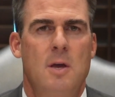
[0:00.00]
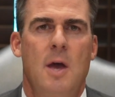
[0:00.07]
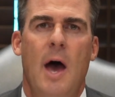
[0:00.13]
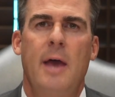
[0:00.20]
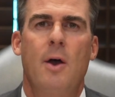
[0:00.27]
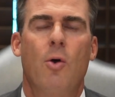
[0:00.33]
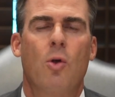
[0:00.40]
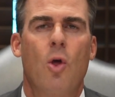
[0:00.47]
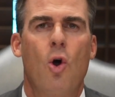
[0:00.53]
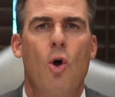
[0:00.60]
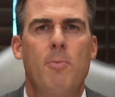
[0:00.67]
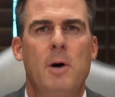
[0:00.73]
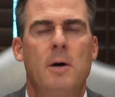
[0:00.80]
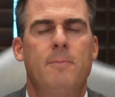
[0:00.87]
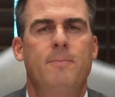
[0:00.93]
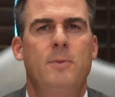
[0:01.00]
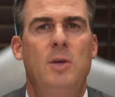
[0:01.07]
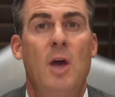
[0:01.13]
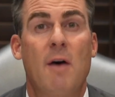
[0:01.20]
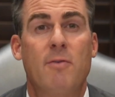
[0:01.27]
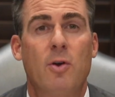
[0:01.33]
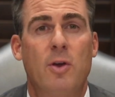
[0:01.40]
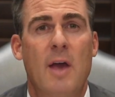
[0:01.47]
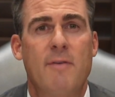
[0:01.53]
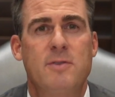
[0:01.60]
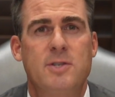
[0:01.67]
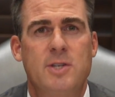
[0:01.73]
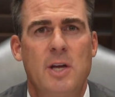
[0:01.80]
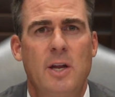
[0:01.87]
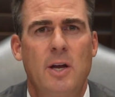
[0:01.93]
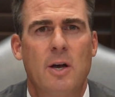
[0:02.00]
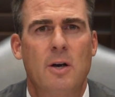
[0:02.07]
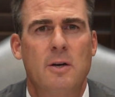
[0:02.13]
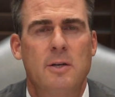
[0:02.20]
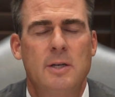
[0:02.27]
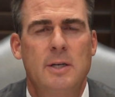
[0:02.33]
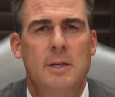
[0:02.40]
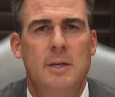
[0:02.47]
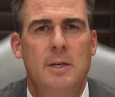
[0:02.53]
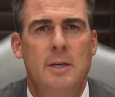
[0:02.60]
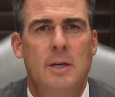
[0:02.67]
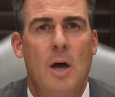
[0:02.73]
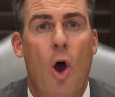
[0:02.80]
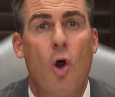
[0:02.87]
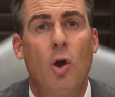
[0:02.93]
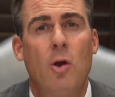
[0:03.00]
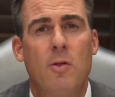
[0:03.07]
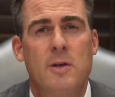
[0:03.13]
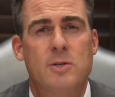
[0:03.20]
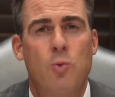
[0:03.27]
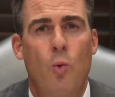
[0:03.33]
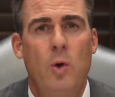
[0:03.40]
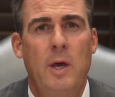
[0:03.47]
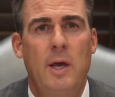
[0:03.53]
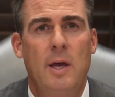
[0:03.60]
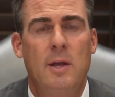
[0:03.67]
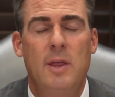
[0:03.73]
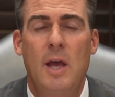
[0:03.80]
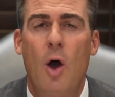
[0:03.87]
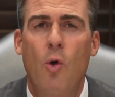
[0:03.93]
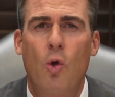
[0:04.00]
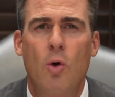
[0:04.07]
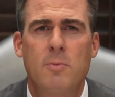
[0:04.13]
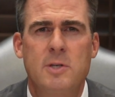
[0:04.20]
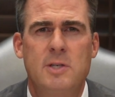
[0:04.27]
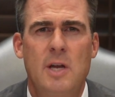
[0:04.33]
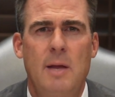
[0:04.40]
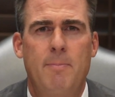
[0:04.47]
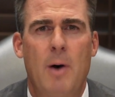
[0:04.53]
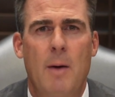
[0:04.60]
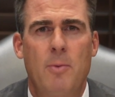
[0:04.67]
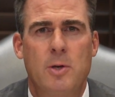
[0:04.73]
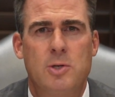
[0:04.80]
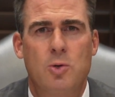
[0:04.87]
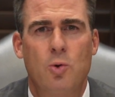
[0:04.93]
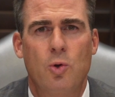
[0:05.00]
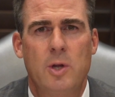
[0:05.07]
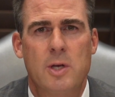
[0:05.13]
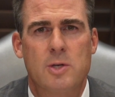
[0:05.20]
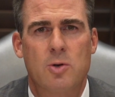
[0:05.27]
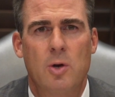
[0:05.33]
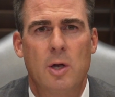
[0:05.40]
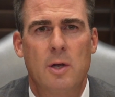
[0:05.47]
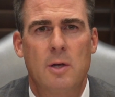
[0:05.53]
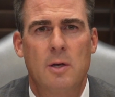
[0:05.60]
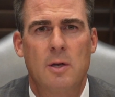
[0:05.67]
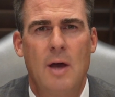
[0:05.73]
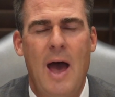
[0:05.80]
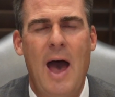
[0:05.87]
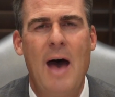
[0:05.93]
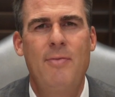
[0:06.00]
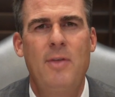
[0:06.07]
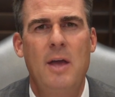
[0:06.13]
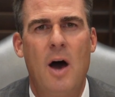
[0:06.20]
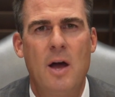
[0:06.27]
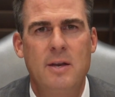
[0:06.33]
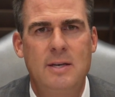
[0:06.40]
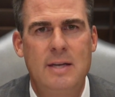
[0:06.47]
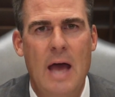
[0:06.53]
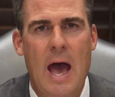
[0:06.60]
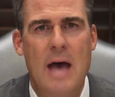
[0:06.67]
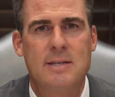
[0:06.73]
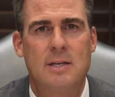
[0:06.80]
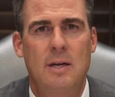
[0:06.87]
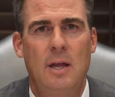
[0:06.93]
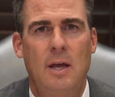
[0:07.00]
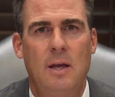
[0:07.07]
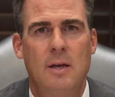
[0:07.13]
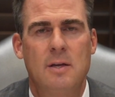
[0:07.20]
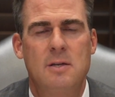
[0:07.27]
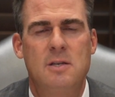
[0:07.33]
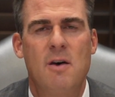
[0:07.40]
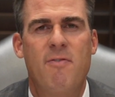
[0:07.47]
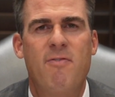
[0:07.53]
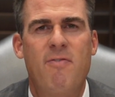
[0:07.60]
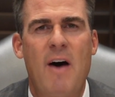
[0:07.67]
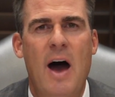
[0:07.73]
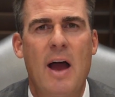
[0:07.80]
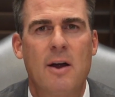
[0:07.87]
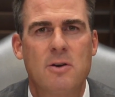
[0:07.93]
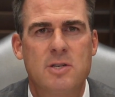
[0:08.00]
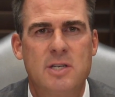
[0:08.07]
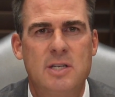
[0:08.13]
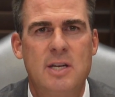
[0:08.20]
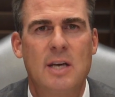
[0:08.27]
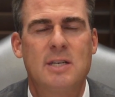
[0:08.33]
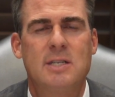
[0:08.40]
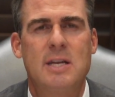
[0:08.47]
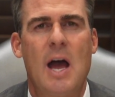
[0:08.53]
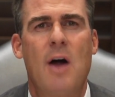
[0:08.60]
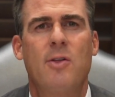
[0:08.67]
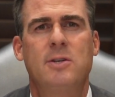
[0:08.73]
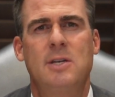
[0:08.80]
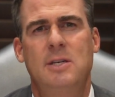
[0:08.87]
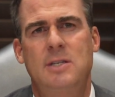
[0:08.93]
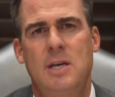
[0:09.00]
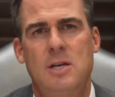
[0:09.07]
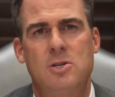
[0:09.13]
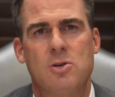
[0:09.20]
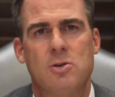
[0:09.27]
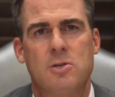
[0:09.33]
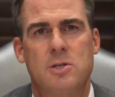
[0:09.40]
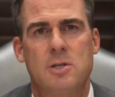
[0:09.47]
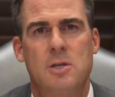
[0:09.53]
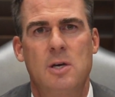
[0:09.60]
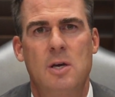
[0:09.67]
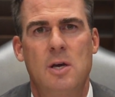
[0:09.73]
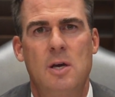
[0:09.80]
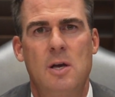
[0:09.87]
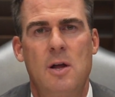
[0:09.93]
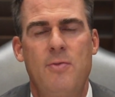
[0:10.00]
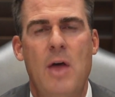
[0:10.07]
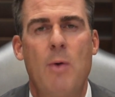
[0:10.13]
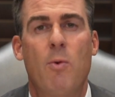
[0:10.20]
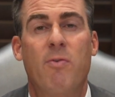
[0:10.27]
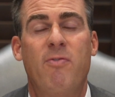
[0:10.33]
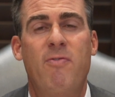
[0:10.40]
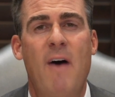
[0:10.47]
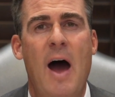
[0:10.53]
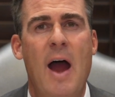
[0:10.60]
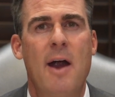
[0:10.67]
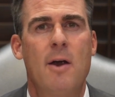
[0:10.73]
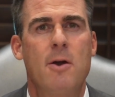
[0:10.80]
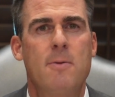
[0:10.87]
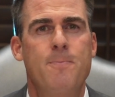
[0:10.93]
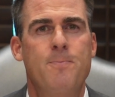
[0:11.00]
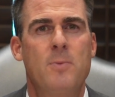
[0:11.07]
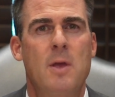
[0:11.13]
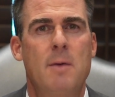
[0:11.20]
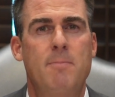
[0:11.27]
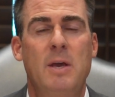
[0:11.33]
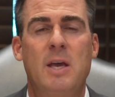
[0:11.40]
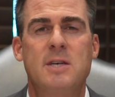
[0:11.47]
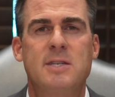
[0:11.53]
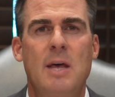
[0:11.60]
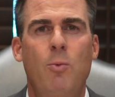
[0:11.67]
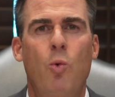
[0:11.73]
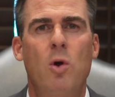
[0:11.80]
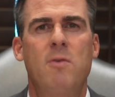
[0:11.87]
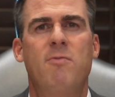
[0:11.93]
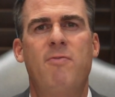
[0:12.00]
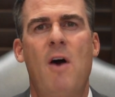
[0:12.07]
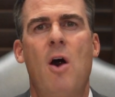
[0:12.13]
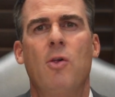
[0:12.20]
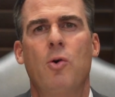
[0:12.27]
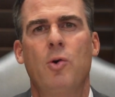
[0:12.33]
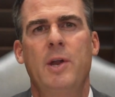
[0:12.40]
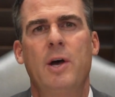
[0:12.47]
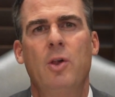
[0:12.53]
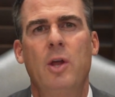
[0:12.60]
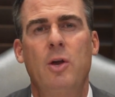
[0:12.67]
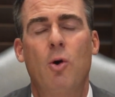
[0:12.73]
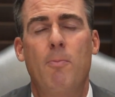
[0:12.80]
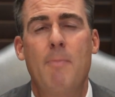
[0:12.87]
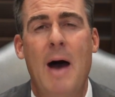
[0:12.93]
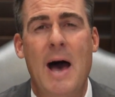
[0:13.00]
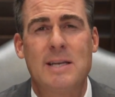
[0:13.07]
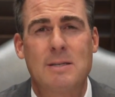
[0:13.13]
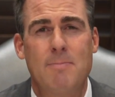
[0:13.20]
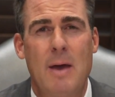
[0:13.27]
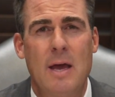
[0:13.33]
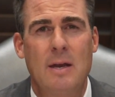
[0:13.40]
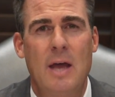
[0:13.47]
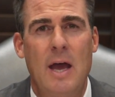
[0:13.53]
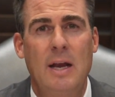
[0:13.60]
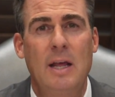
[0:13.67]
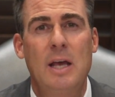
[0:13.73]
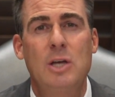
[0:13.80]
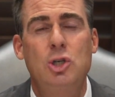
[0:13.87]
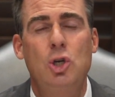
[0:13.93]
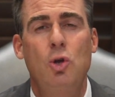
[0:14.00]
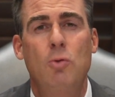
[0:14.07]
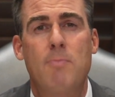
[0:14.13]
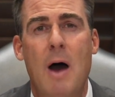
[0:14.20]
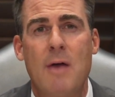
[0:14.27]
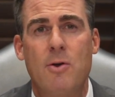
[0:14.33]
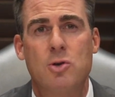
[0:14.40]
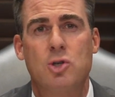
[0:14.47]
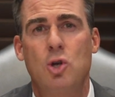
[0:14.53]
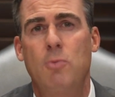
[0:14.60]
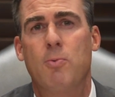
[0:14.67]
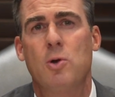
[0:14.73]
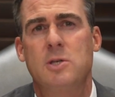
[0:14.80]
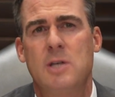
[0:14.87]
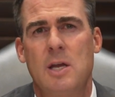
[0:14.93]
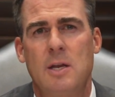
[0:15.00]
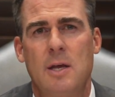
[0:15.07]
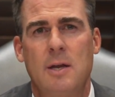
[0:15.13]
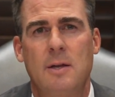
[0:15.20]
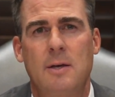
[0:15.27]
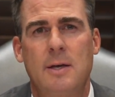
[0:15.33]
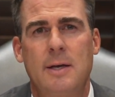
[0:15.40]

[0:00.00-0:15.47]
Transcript: Hey Oklahoma, Governor Kevin Stitt here. Earlier this week, the Oklahoma City Public School District had the audacity to fire six talented teachers. They were fired because they wouldn't follow an illegal mask mandate issued by their superintendent.